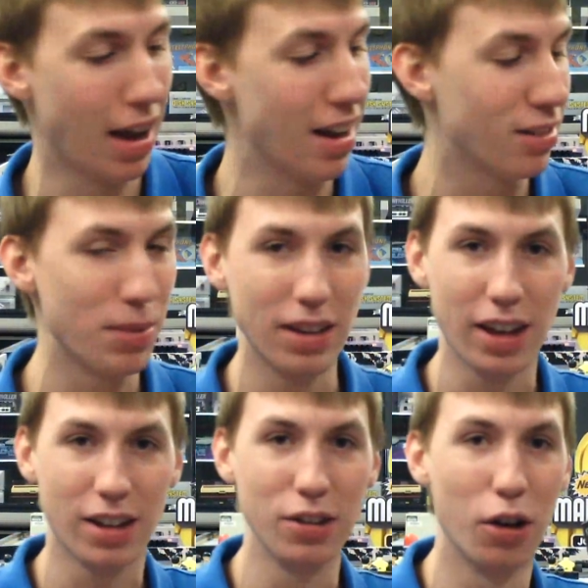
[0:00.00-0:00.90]
I just made,
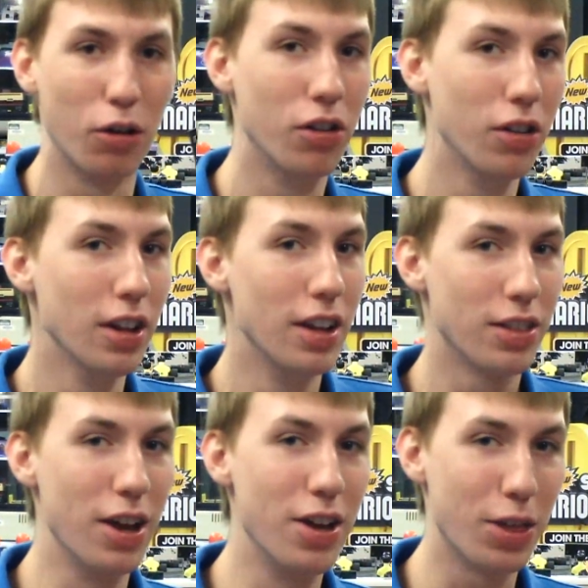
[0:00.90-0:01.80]
like, you know,
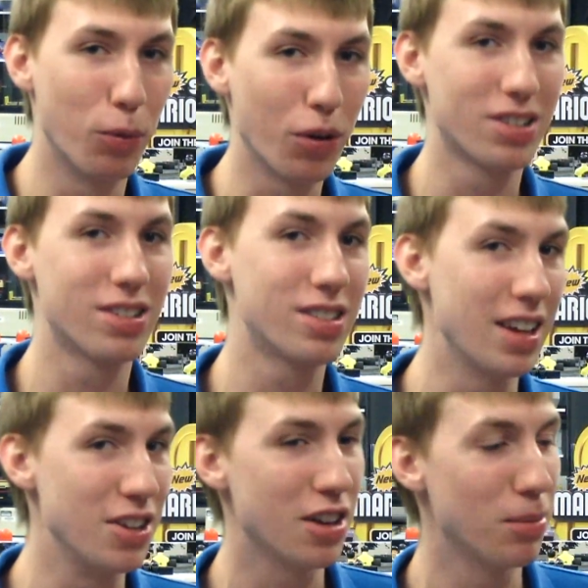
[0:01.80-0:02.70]
the worst
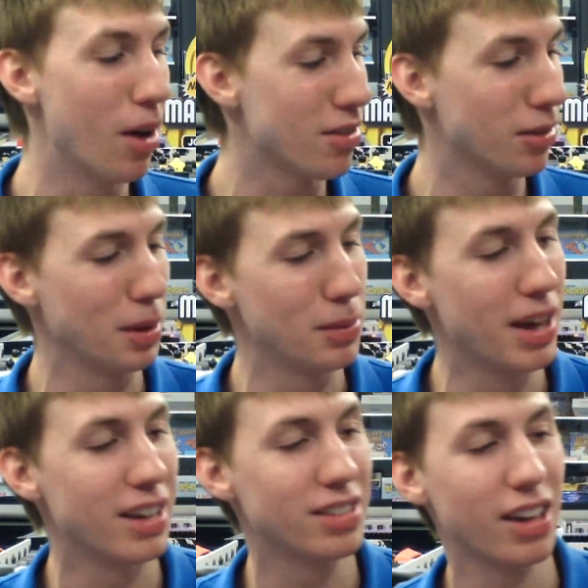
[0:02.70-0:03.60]
sin you could possibly
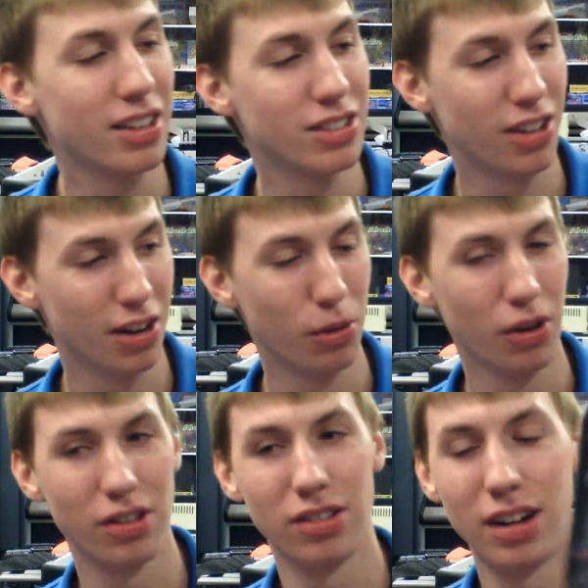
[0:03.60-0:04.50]
make, saying Star
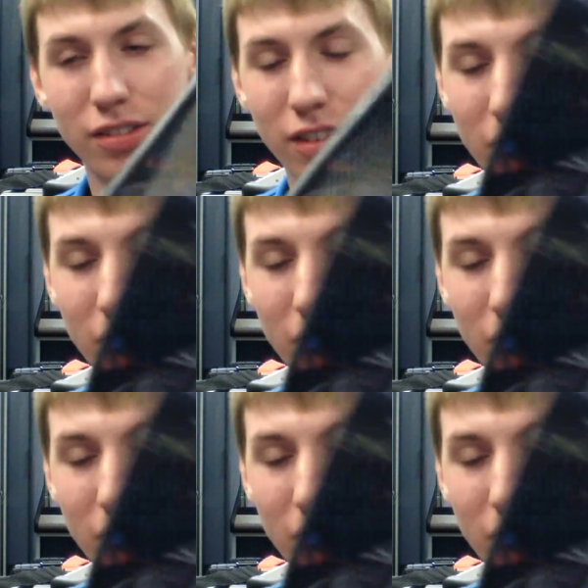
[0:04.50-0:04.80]
Wars instead of